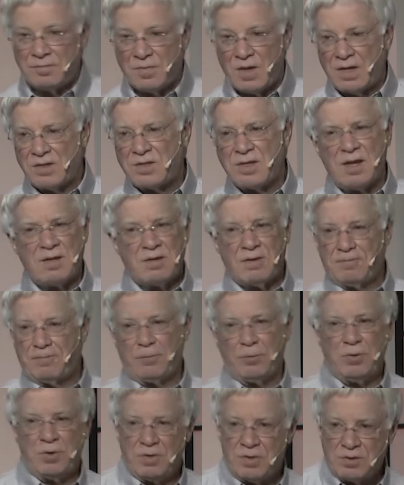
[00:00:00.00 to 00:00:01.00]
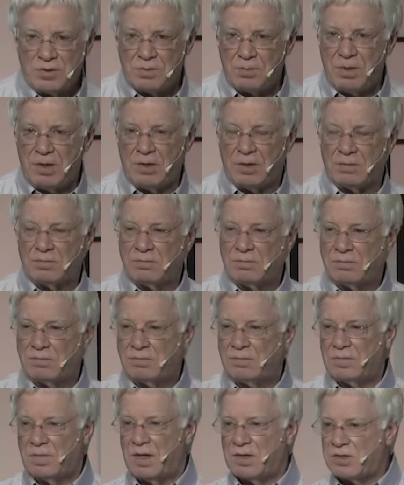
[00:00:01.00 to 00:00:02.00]
That's not the fruit of the Spirit.
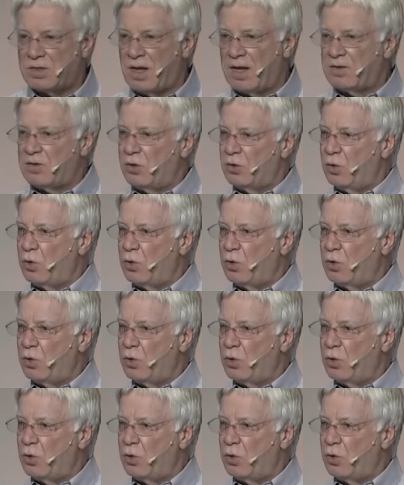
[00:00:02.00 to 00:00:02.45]
That's not the